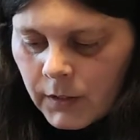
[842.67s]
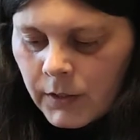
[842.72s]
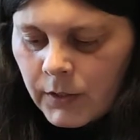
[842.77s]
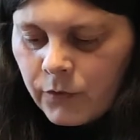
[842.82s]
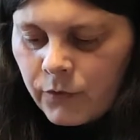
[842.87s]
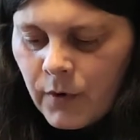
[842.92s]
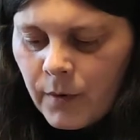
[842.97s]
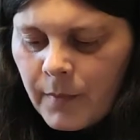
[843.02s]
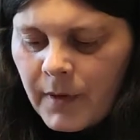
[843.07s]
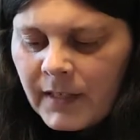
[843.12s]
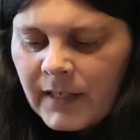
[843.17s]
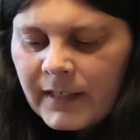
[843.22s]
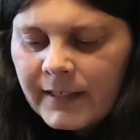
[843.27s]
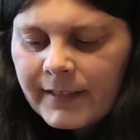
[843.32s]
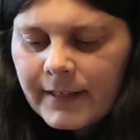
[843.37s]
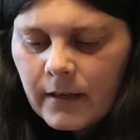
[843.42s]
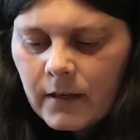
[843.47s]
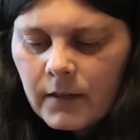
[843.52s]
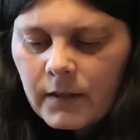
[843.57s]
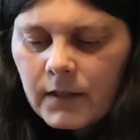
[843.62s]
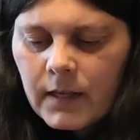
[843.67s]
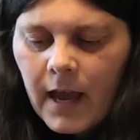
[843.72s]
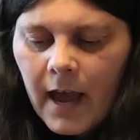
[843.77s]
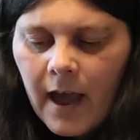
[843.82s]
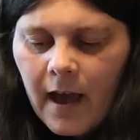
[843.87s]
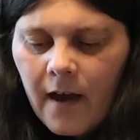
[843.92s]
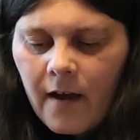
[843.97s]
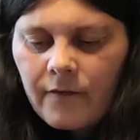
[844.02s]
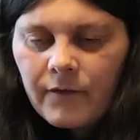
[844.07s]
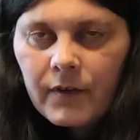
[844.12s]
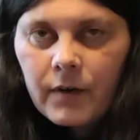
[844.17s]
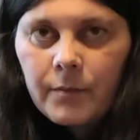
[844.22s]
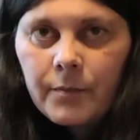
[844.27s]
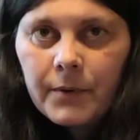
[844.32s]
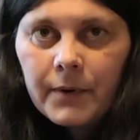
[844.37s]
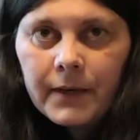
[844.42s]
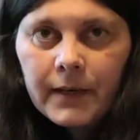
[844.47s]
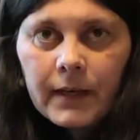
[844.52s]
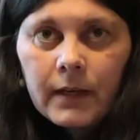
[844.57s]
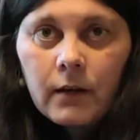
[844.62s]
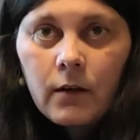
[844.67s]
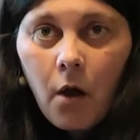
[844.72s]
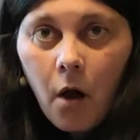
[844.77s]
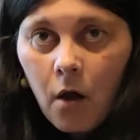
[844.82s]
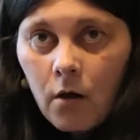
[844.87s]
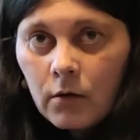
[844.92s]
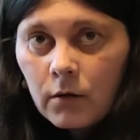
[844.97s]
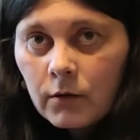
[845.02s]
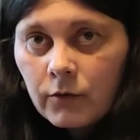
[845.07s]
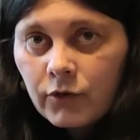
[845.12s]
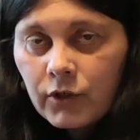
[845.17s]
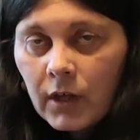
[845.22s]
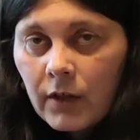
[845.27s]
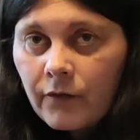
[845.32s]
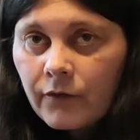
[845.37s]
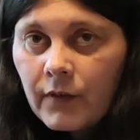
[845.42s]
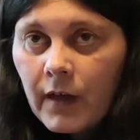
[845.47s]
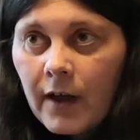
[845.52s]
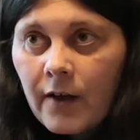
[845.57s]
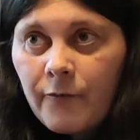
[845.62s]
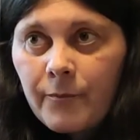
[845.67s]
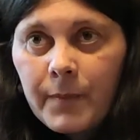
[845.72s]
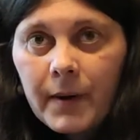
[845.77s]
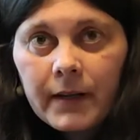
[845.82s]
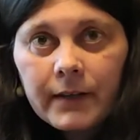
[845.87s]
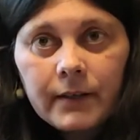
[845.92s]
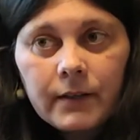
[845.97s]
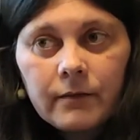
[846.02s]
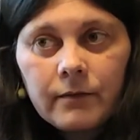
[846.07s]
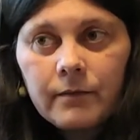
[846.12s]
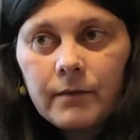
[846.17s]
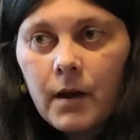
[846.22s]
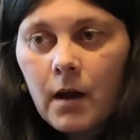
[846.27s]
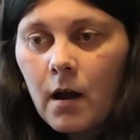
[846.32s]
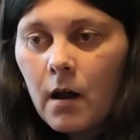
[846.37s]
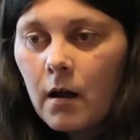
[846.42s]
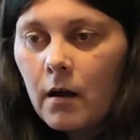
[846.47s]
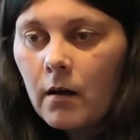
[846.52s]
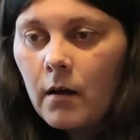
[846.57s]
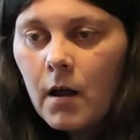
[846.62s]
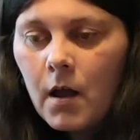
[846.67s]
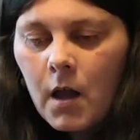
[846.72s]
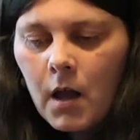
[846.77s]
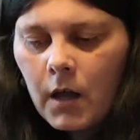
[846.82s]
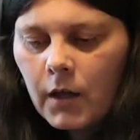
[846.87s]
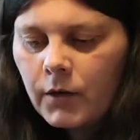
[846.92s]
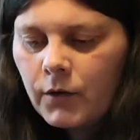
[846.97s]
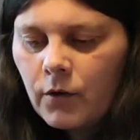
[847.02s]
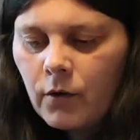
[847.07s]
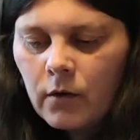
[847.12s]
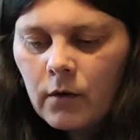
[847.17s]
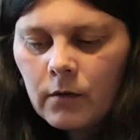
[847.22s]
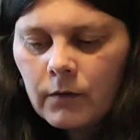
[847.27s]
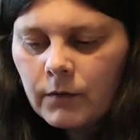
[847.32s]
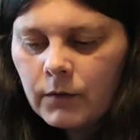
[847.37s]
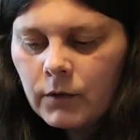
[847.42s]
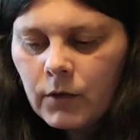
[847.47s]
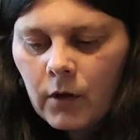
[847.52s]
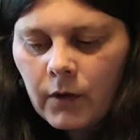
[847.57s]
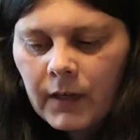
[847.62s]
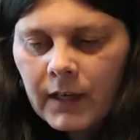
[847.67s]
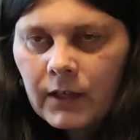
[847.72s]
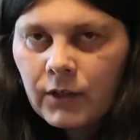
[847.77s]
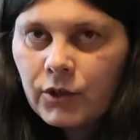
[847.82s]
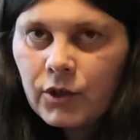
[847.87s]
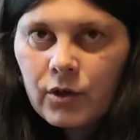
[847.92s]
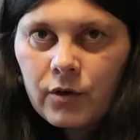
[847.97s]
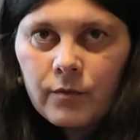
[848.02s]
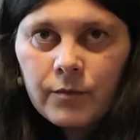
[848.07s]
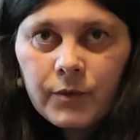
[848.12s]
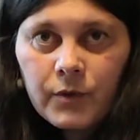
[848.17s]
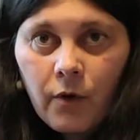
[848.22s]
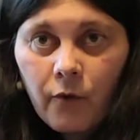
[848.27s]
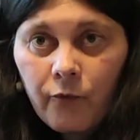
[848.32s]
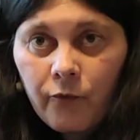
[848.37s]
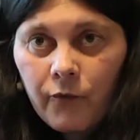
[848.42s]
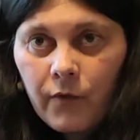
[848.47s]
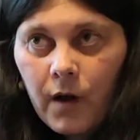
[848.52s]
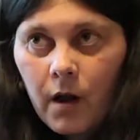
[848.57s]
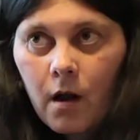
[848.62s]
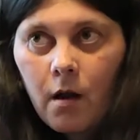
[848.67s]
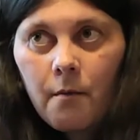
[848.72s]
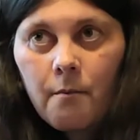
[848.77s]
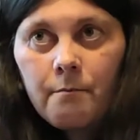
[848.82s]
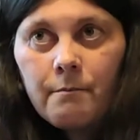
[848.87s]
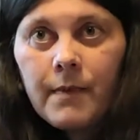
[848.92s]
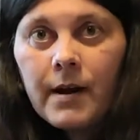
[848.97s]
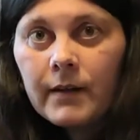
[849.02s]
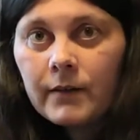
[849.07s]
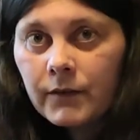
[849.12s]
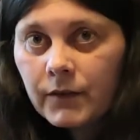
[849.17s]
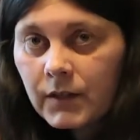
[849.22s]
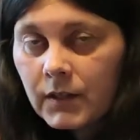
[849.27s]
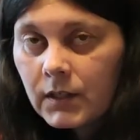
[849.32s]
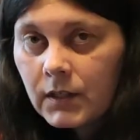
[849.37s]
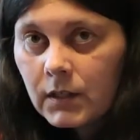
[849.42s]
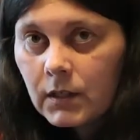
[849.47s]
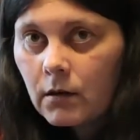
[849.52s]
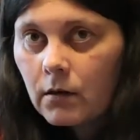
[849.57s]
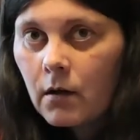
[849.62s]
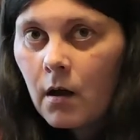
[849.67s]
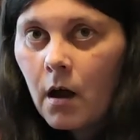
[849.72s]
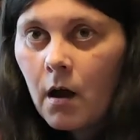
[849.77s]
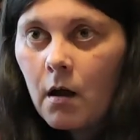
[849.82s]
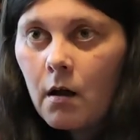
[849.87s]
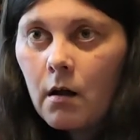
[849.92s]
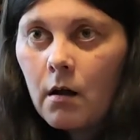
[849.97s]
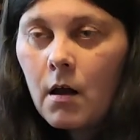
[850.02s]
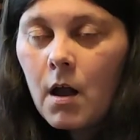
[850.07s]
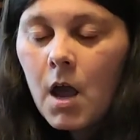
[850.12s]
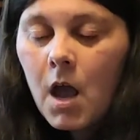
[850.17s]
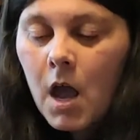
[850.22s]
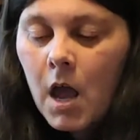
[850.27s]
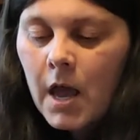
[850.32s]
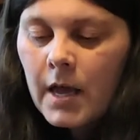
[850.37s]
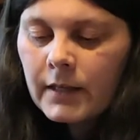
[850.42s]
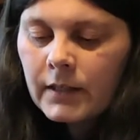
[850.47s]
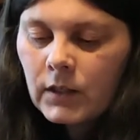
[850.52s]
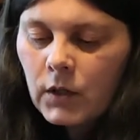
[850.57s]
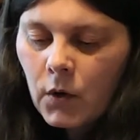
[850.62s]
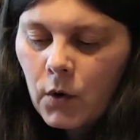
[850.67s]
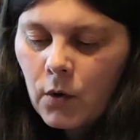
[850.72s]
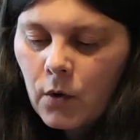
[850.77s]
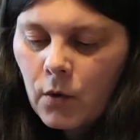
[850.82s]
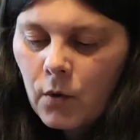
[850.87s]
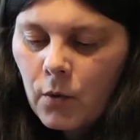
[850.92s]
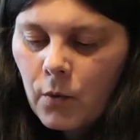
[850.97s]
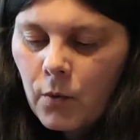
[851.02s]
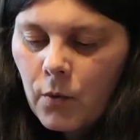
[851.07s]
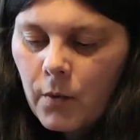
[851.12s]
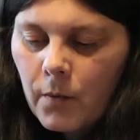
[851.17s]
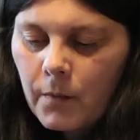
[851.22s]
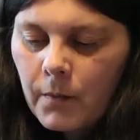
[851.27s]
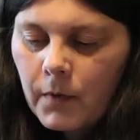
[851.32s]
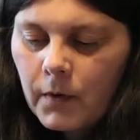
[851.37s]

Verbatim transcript: this remedy does have a pretty long shelf life, but uh, not in terms of uh, months. Uh, so